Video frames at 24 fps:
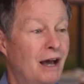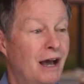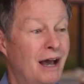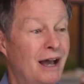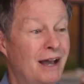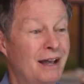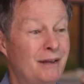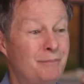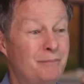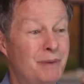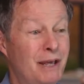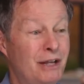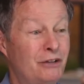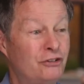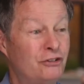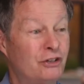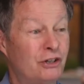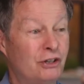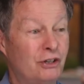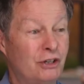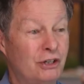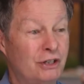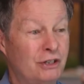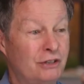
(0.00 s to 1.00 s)
I
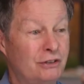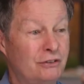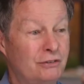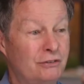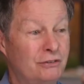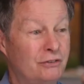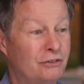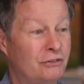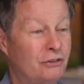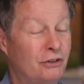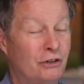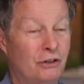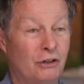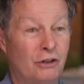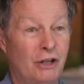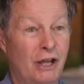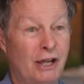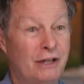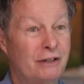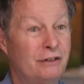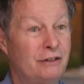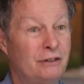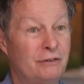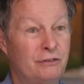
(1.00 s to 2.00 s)
basically just took
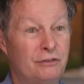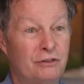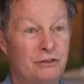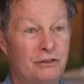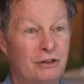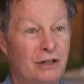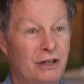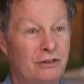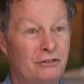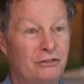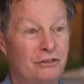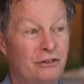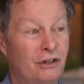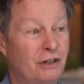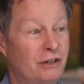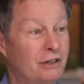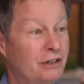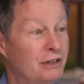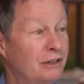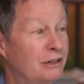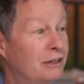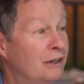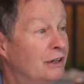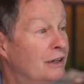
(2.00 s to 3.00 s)
electives. I
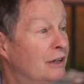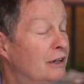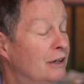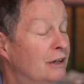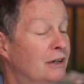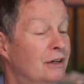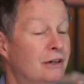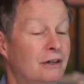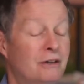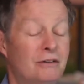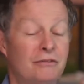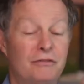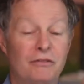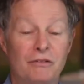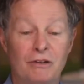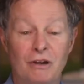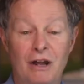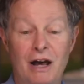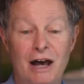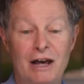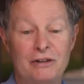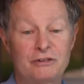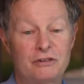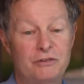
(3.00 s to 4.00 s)
studied
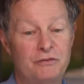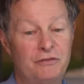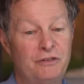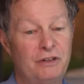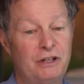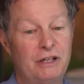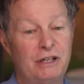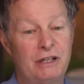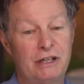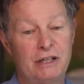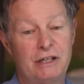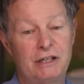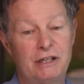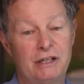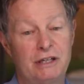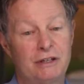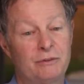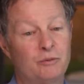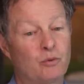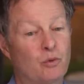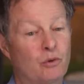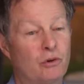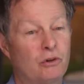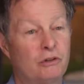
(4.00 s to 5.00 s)
philosophy
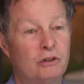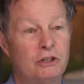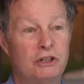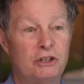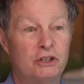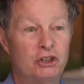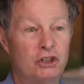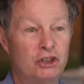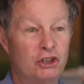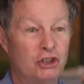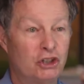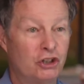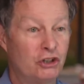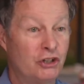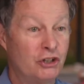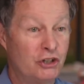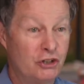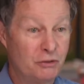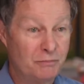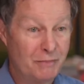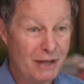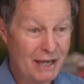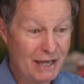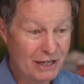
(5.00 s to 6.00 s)
and world literature, the
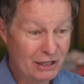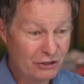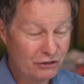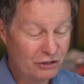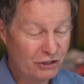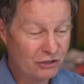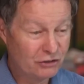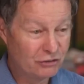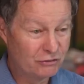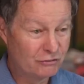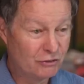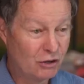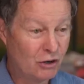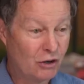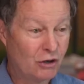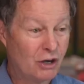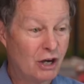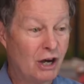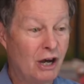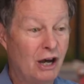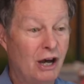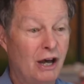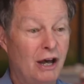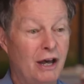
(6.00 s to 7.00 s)
humanities of all
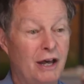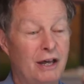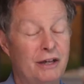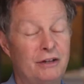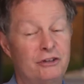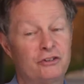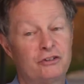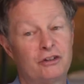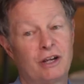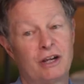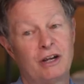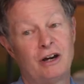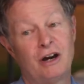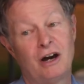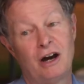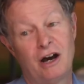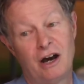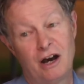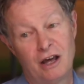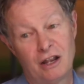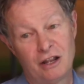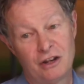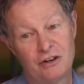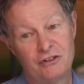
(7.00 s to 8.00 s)
kinds,
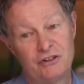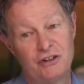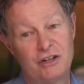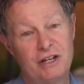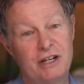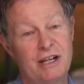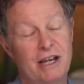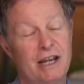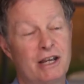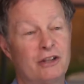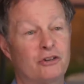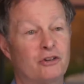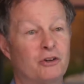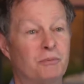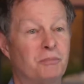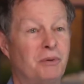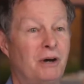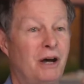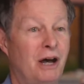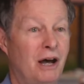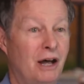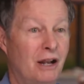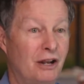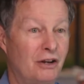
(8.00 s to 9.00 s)
psychology,
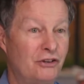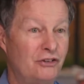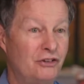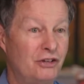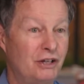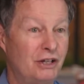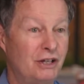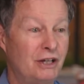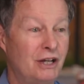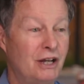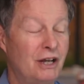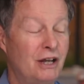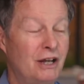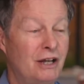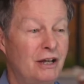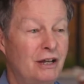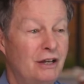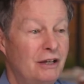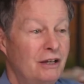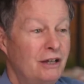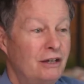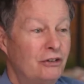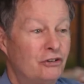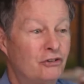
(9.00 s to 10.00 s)
anthropology.
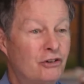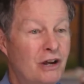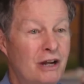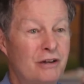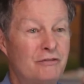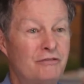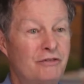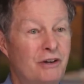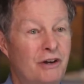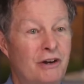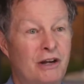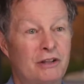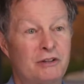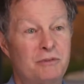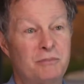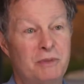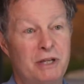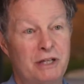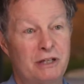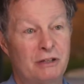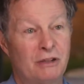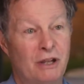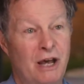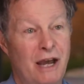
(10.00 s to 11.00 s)
I was trying to figure out the
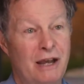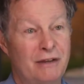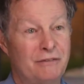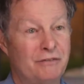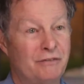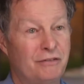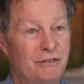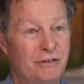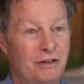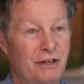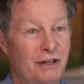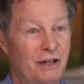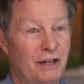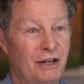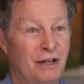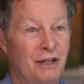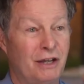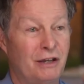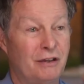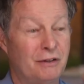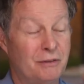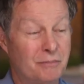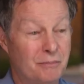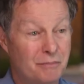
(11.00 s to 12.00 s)
meaning of life mm-hmm.
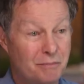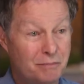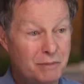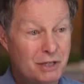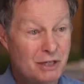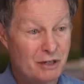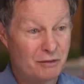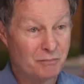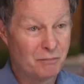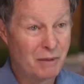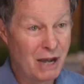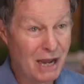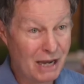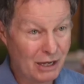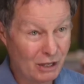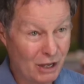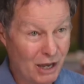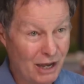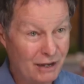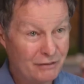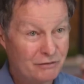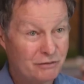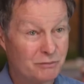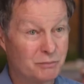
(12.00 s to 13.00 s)
and meaning of my
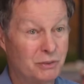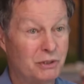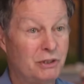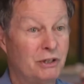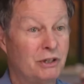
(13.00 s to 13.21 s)
life in